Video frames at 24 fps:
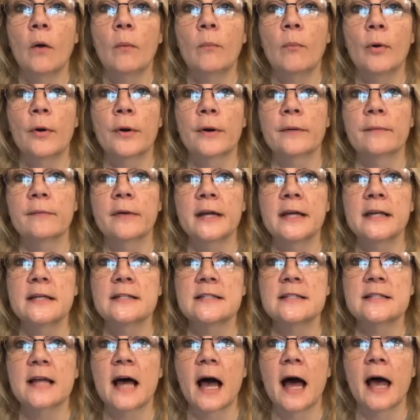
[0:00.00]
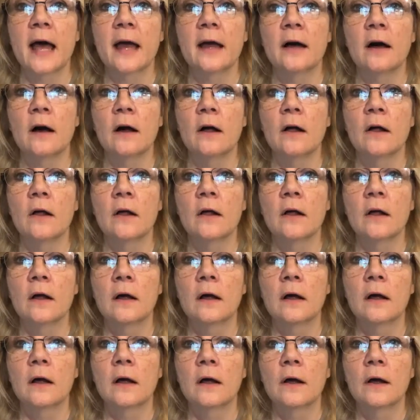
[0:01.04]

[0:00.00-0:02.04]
Oh, Puerto Rican style.